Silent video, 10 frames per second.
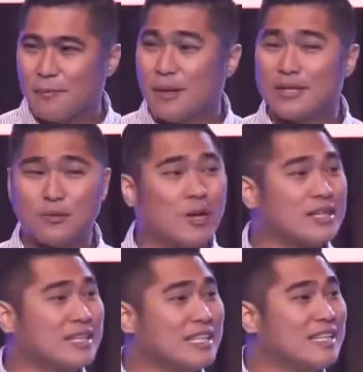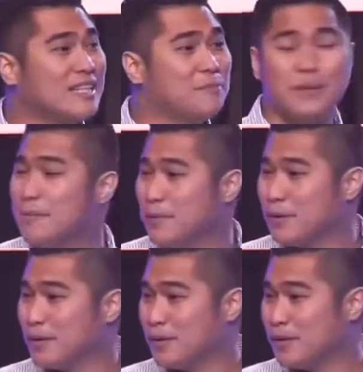But what did the
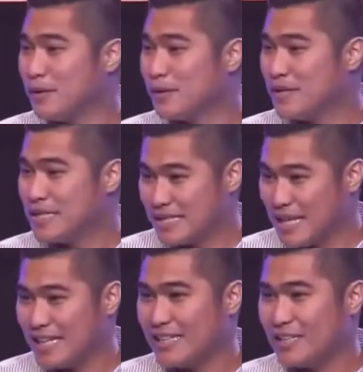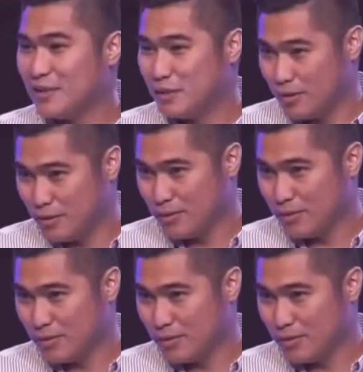people decided to do?